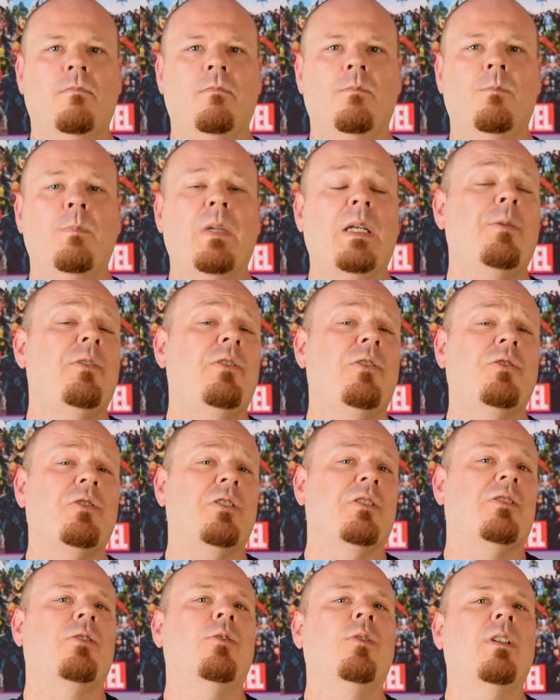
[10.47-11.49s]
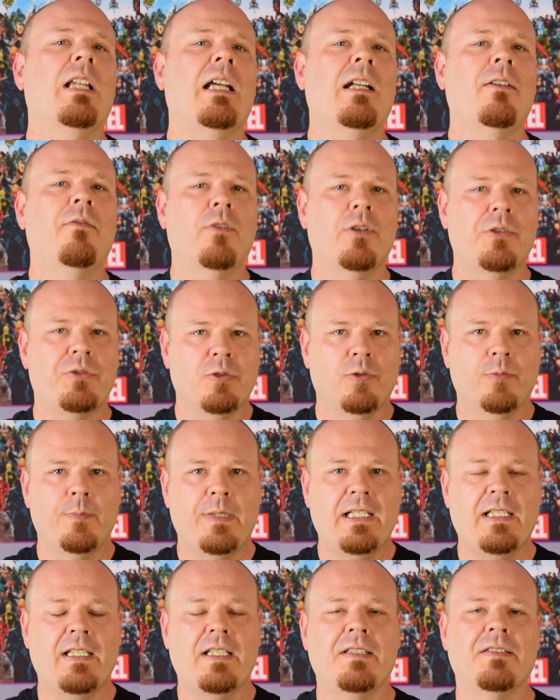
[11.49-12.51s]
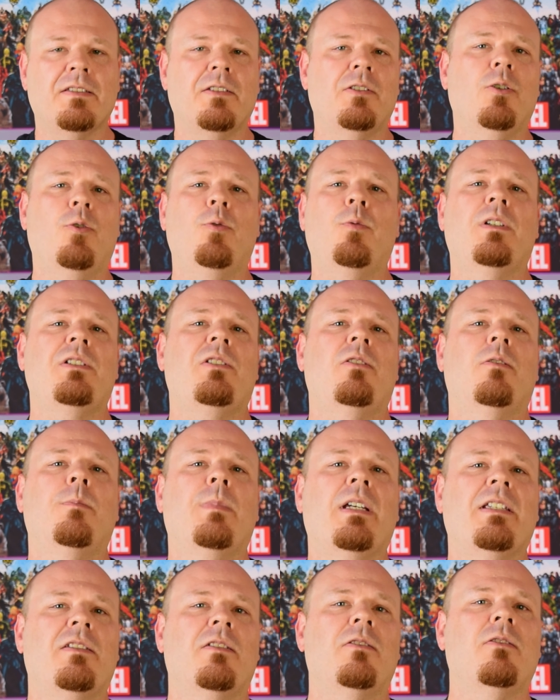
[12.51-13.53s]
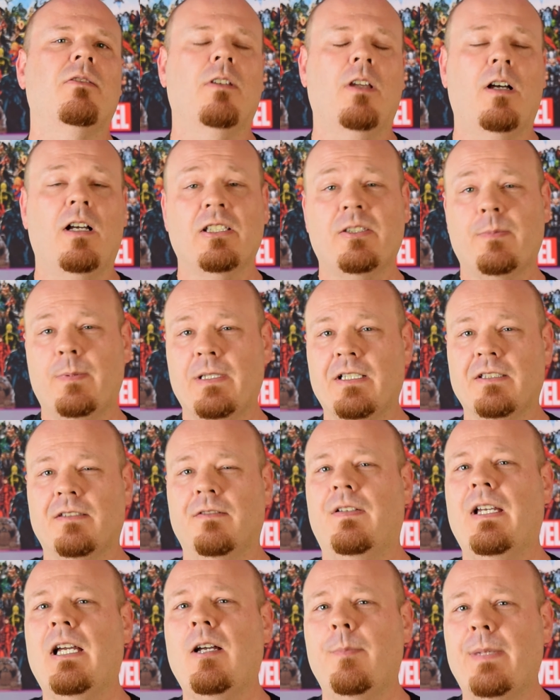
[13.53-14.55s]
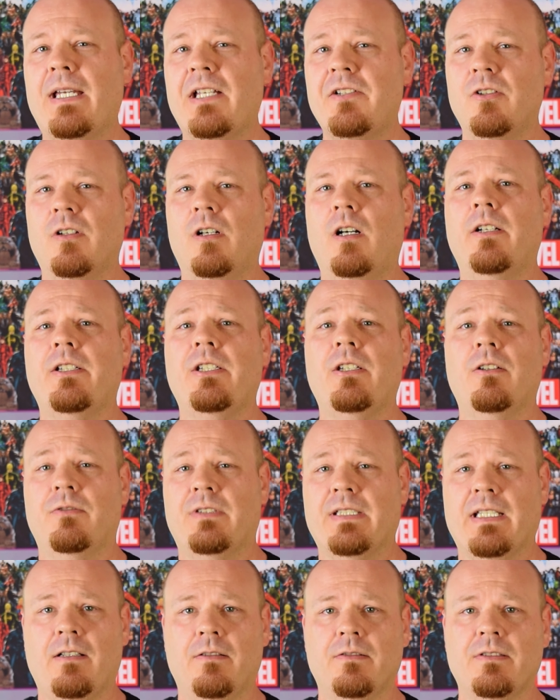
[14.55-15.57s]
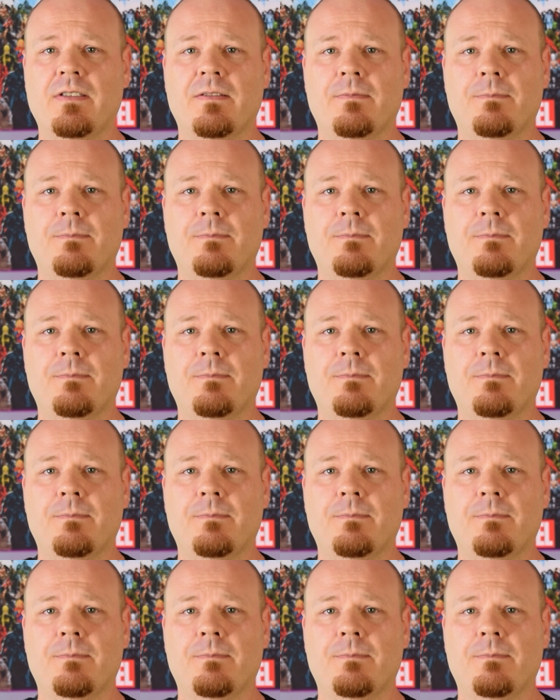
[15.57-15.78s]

Maybe you just do a lot of virtual meetings and don't want your message lost because of how bad your audio sounds.